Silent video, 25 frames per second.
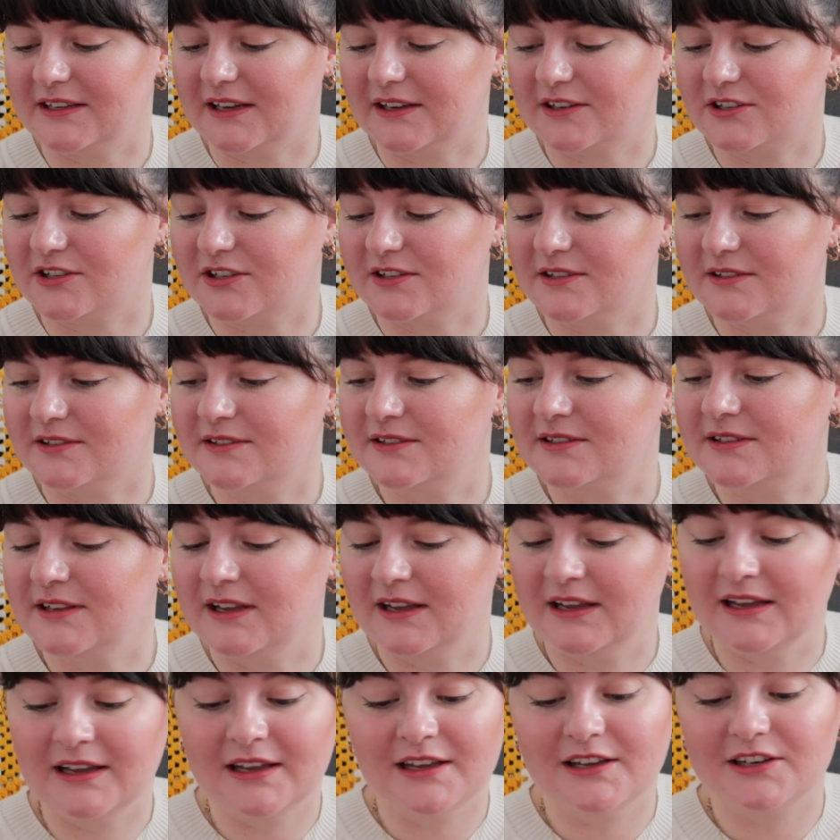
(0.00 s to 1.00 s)
textures.
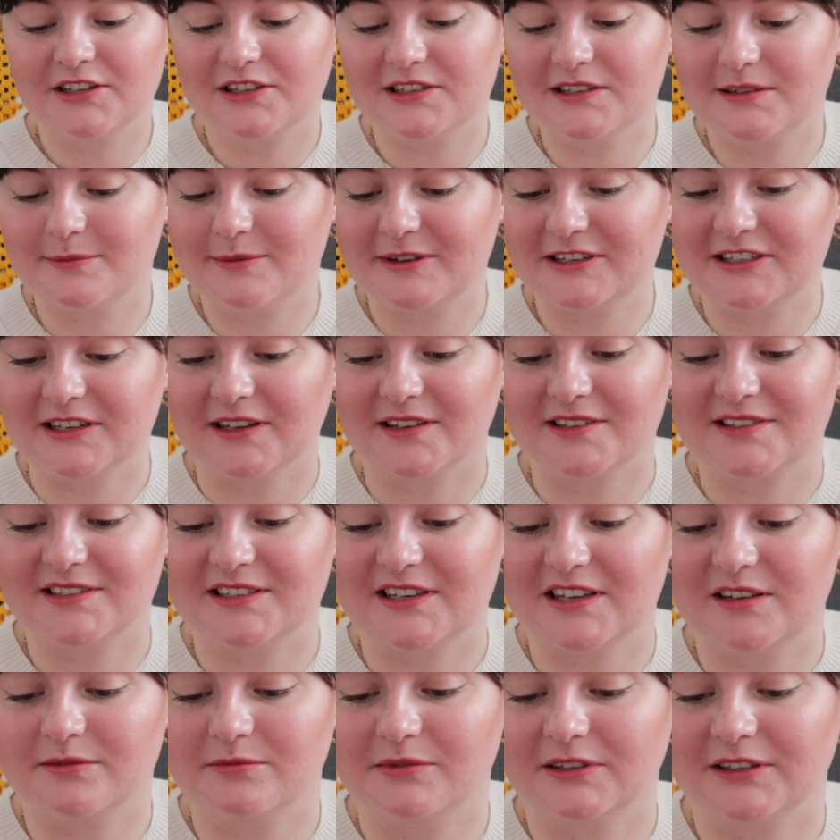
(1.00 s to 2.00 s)
She's a bit
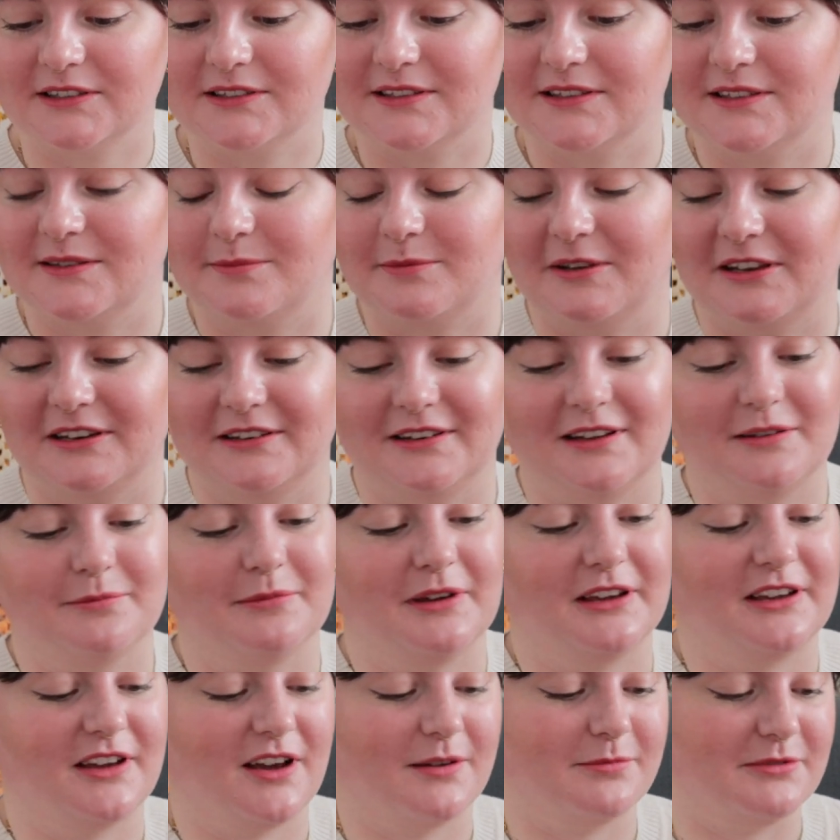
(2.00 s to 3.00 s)
dusty because it's been in
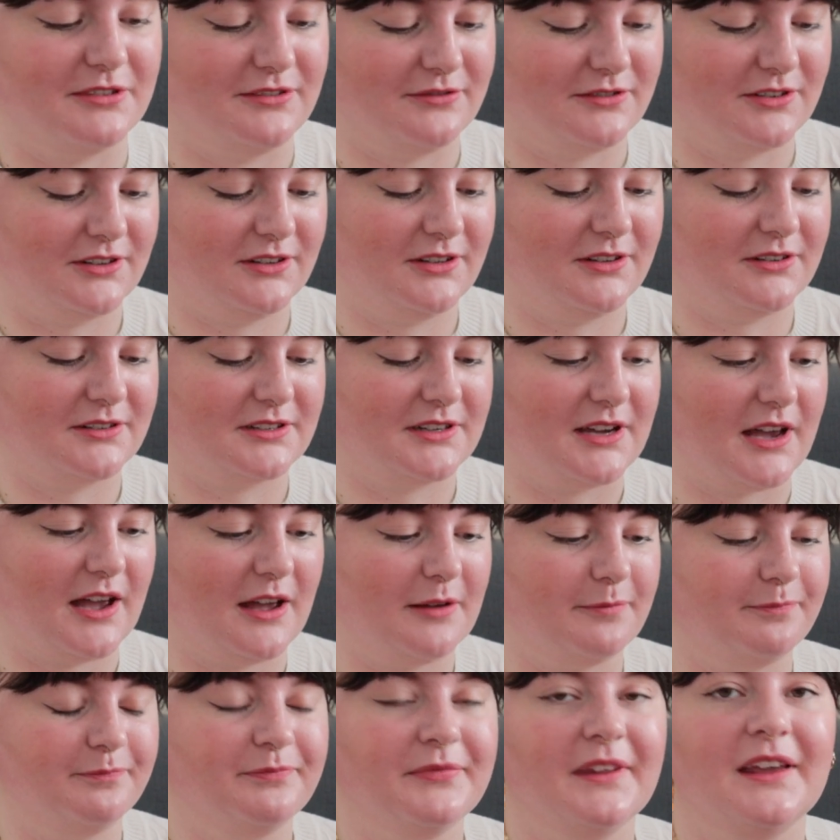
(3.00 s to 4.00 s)
my cupboard for a long
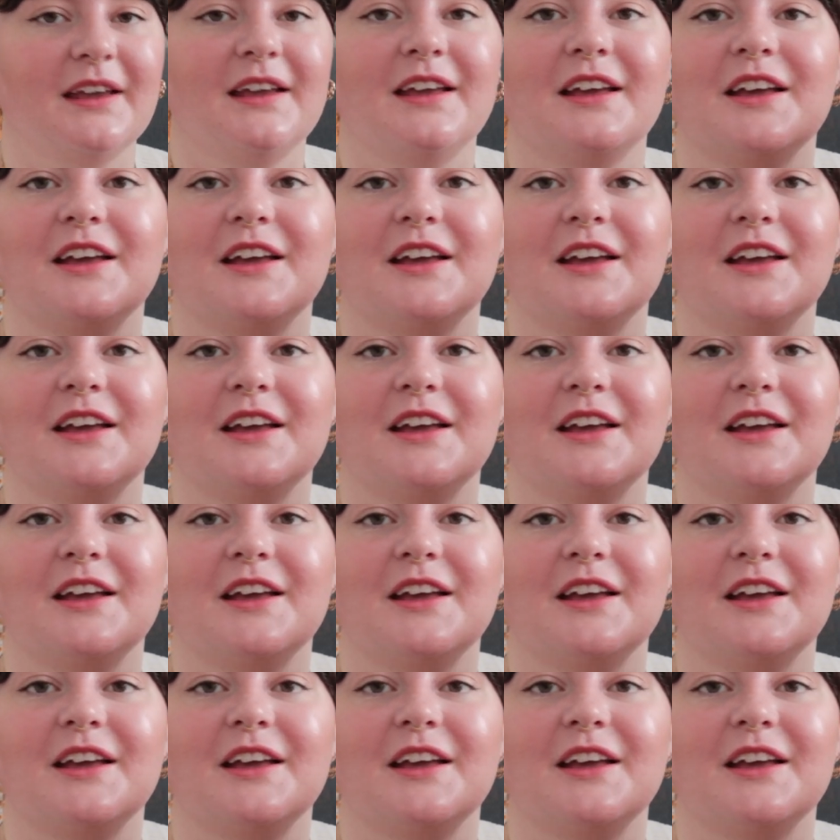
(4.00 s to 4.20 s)
time.